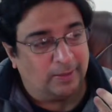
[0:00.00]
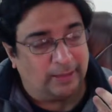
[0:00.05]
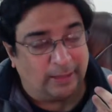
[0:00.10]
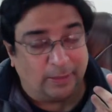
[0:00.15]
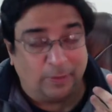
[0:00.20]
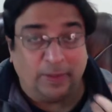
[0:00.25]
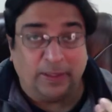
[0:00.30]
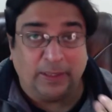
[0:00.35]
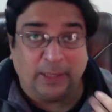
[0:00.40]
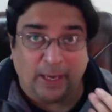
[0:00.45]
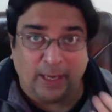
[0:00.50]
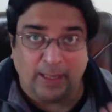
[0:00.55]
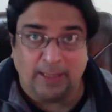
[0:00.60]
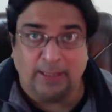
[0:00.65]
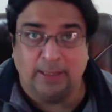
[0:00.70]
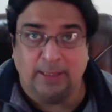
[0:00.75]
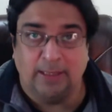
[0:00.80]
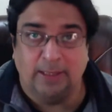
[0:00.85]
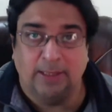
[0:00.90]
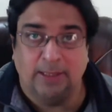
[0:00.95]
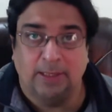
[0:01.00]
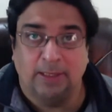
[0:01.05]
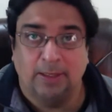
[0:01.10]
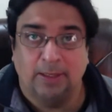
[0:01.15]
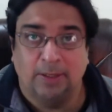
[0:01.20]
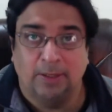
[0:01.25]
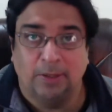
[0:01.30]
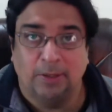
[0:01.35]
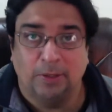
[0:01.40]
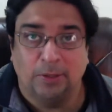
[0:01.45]
The advertisers
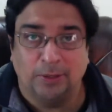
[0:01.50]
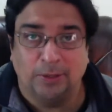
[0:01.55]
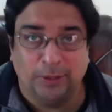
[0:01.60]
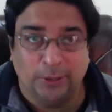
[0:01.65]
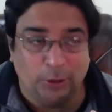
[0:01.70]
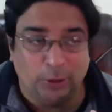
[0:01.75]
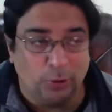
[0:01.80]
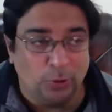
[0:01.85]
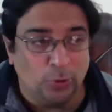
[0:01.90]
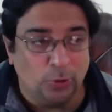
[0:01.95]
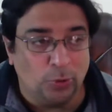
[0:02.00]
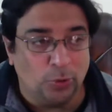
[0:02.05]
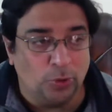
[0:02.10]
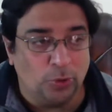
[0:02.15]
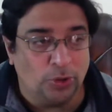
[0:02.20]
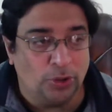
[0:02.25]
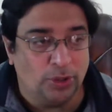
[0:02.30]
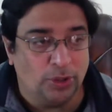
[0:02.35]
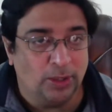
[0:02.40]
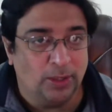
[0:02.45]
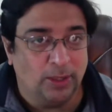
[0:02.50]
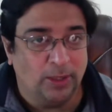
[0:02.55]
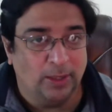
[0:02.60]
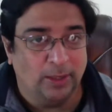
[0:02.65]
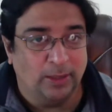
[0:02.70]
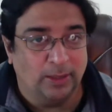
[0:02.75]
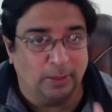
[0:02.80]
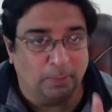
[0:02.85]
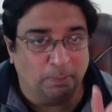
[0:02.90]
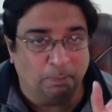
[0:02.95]
use
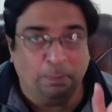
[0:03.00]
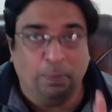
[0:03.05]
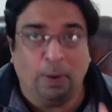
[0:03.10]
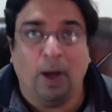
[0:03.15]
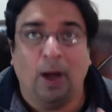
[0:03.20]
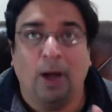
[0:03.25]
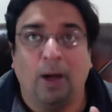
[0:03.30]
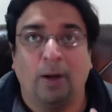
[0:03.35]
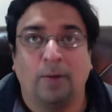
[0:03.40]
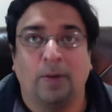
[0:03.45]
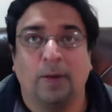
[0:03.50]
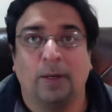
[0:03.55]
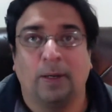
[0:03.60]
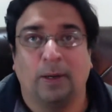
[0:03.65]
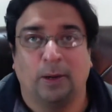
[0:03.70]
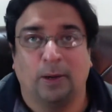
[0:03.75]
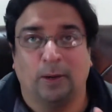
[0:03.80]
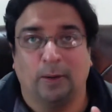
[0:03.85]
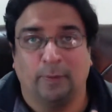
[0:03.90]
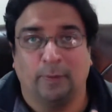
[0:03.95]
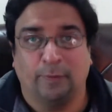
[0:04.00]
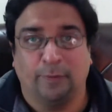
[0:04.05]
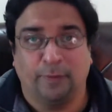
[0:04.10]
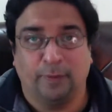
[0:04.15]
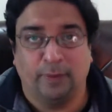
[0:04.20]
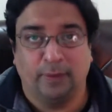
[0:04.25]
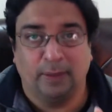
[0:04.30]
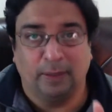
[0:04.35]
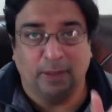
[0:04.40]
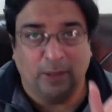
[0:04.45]
the power
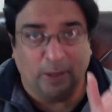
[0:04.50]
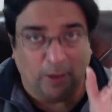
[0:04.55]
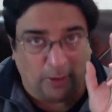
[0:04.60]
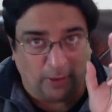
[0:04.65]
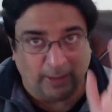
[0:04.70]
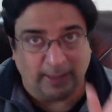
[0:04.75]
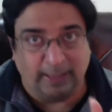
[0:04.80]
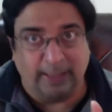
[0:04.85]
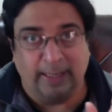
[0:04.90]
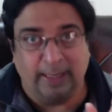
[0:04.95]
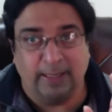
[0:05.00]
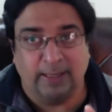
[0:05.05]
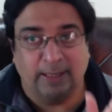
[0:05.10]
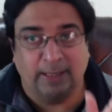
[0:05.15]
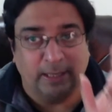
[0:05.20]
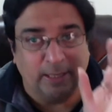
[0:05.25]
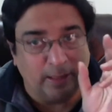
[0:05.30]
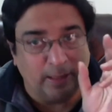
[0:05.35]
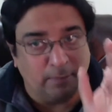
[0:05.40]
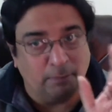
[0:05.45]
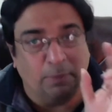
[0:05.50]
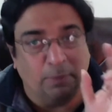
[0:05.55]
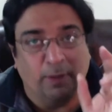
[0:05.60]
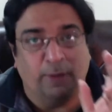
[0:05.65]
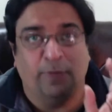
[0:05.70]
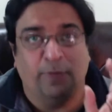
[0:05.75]
of audience, the number